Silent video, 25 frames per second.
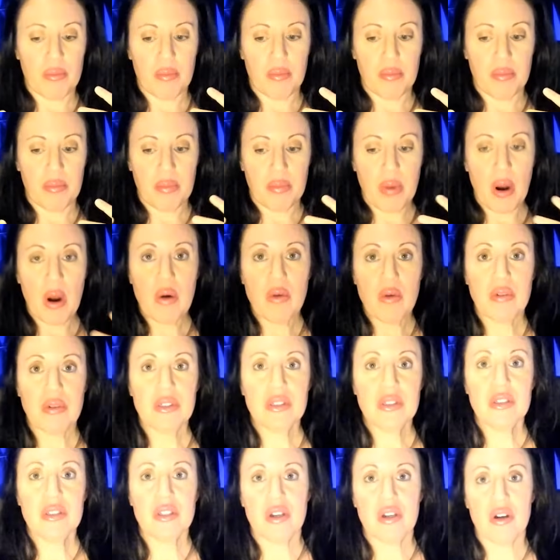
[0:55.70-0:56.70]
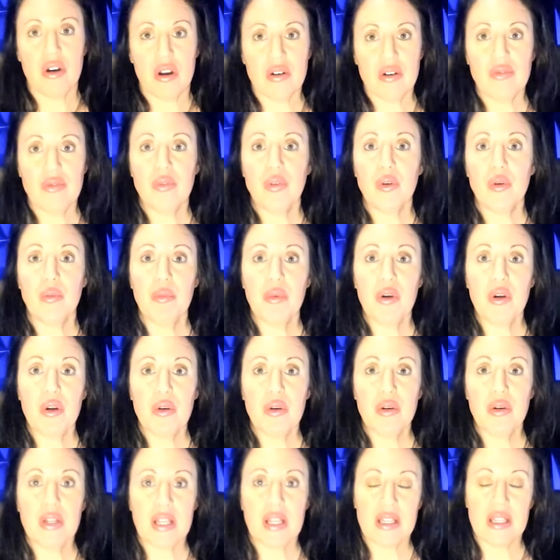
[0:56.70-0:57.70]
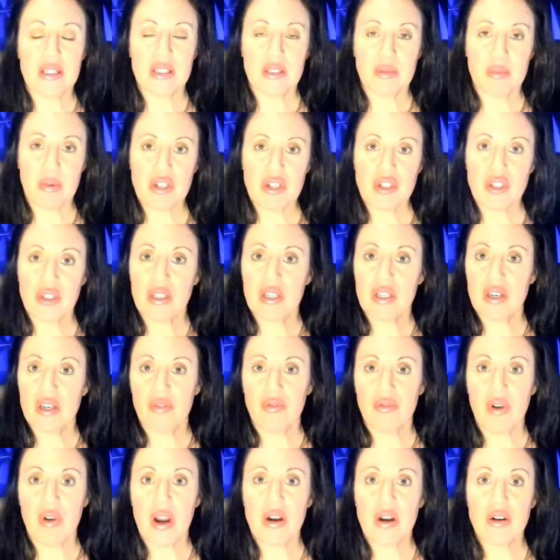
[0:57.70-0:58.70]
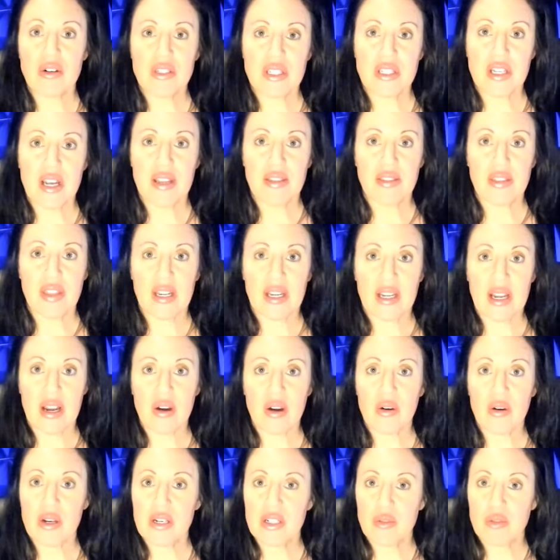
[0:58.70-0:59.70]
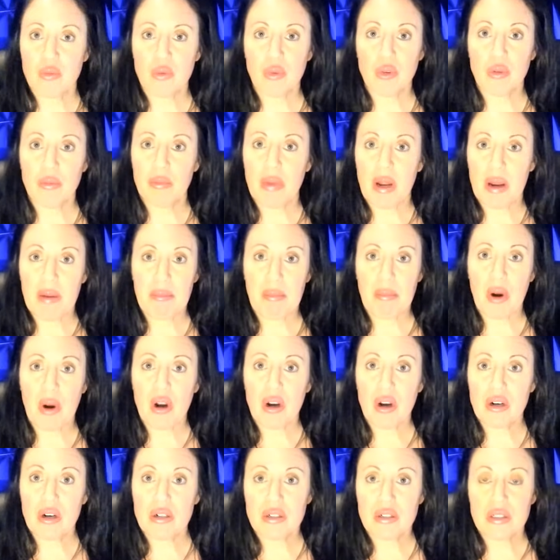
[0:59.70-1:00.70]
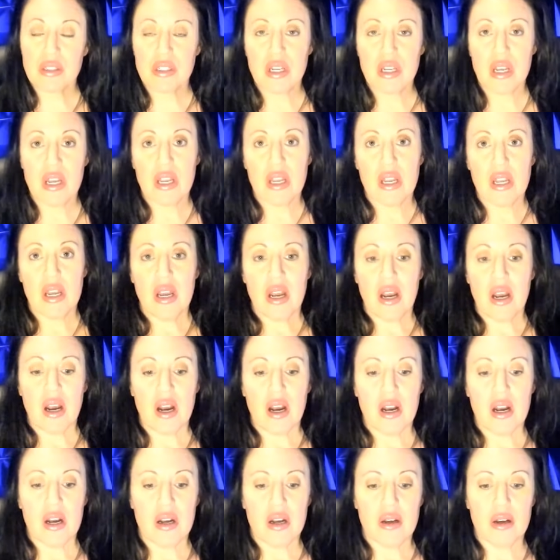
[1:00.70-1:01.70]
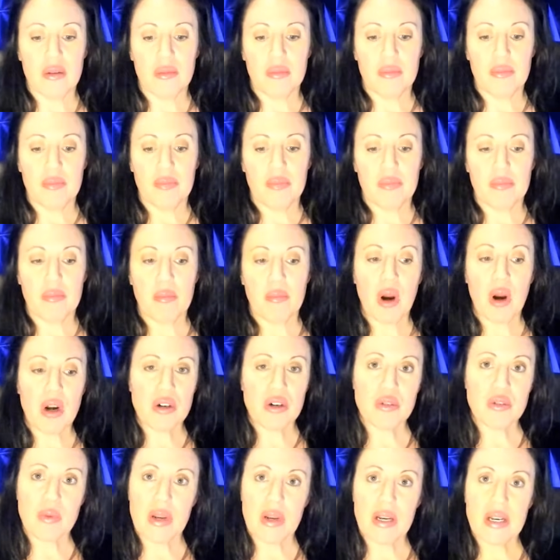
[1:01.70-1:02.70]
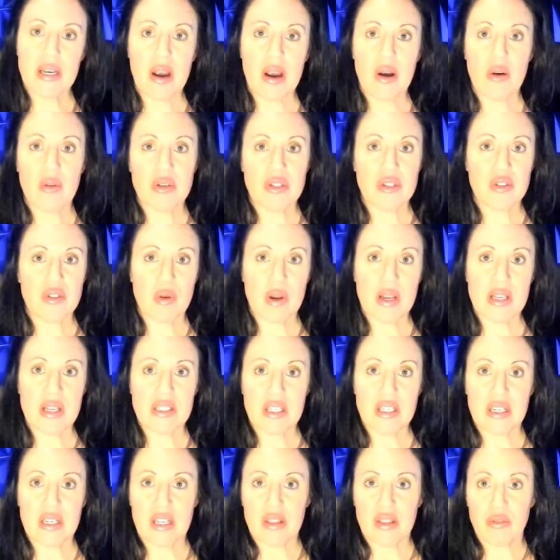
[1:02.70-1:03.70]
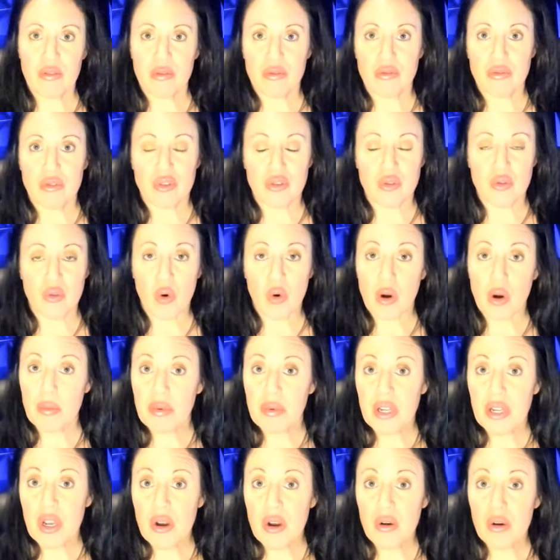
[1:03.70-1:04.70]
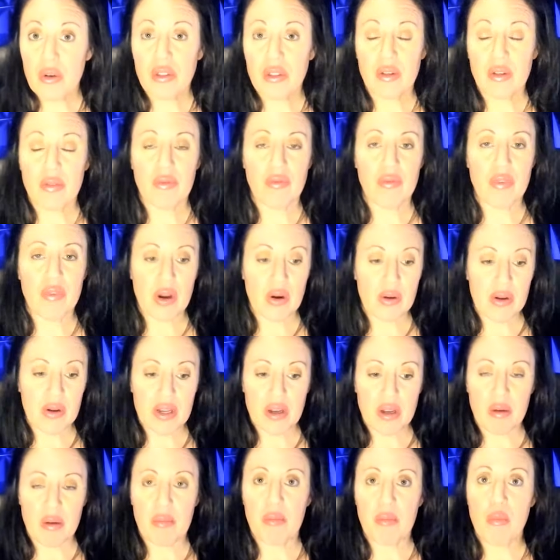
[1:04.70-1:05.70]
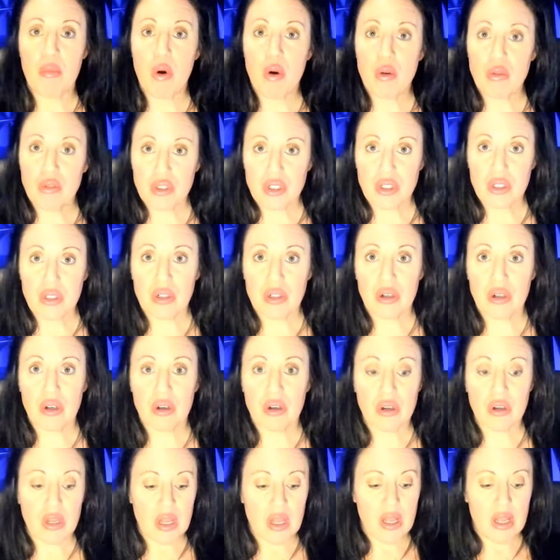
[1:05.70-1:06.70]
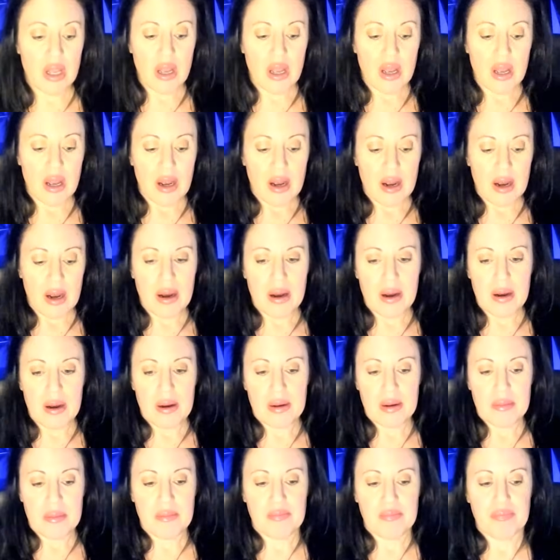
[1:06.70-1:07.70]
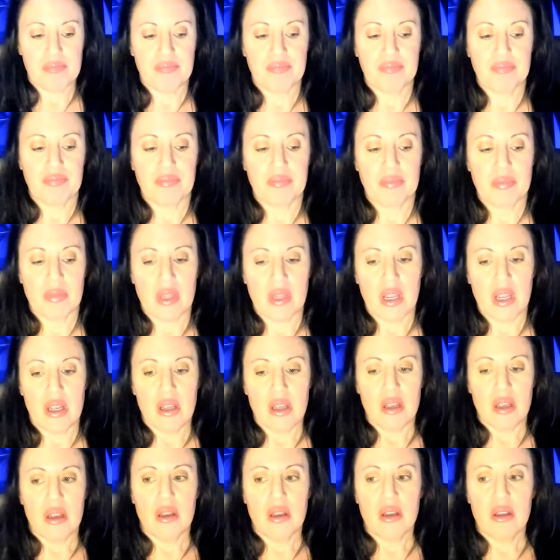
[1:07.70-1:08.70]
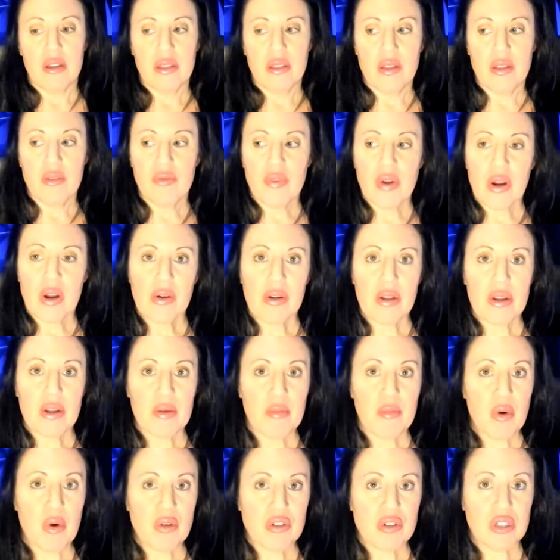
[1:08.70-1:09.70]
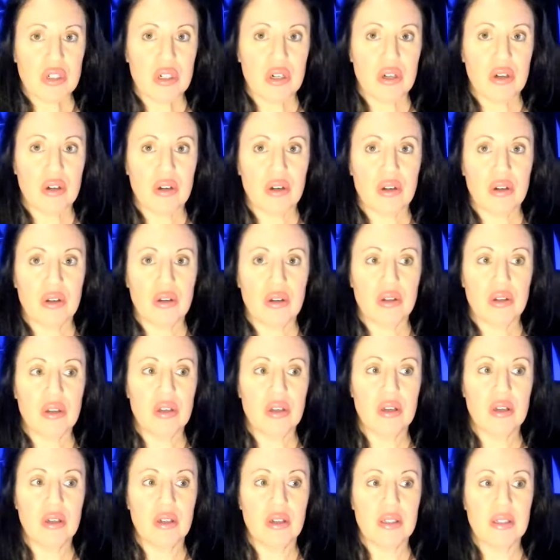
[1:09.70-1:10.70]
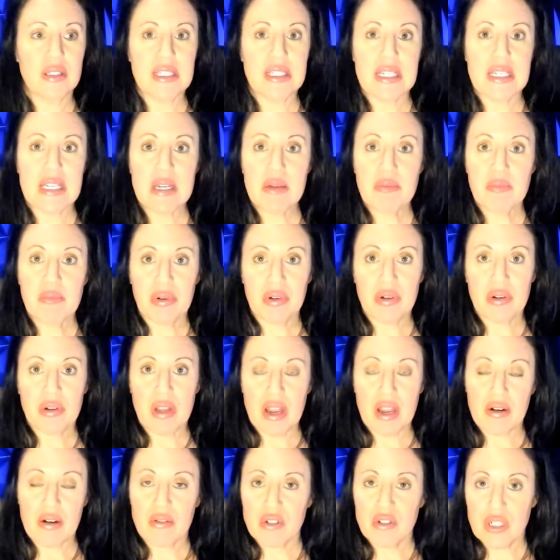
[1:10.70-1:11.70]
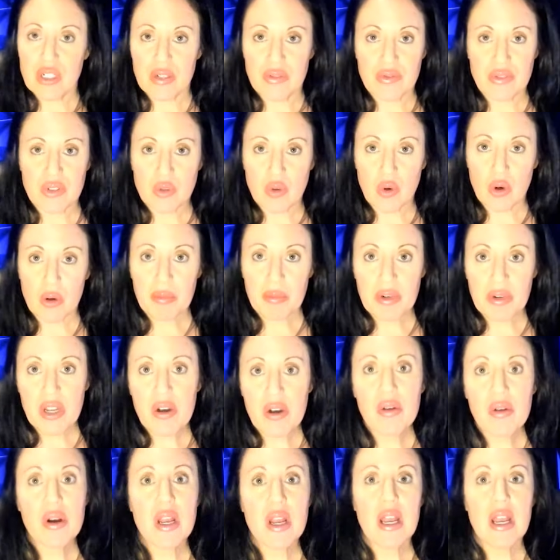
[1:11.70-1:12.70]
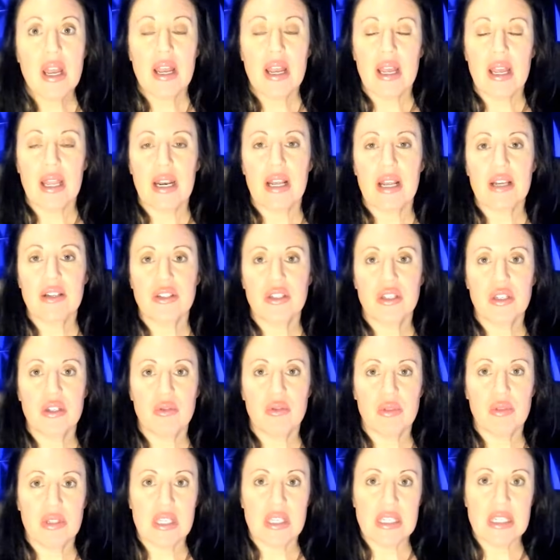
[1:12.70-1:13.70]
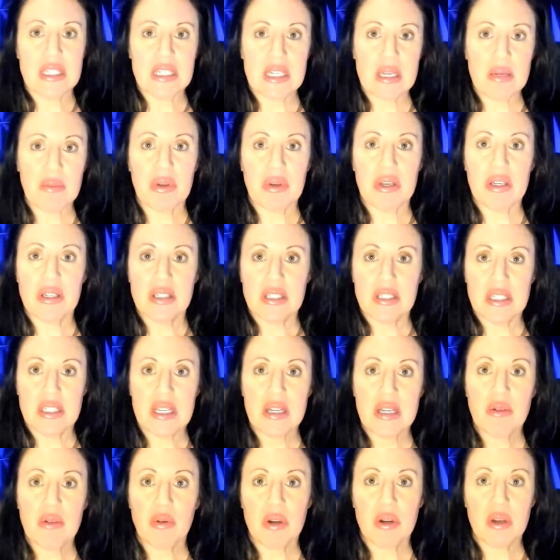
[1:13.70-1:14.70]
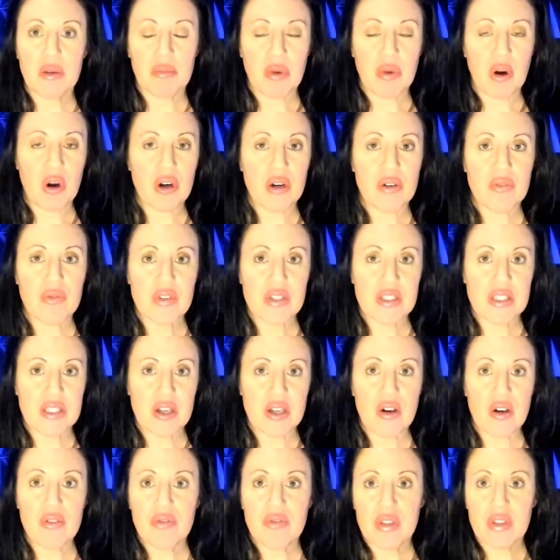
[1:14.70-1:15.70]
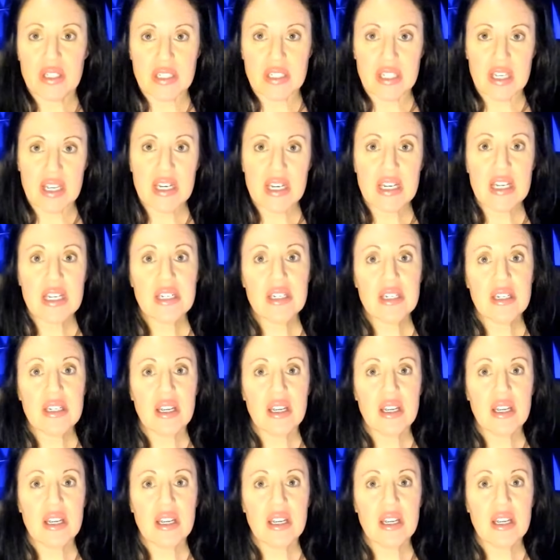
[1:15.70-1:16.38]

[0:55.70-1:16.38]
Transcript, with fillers: potent on a full moon, and especially in a fire sign like Aries ruled by Mars. Um, Mars right now is transiting Scorpio, the very emotional, um, the very emotional, deep energy of Scorpio. It has to do with the deep secret part of the self that's hidden.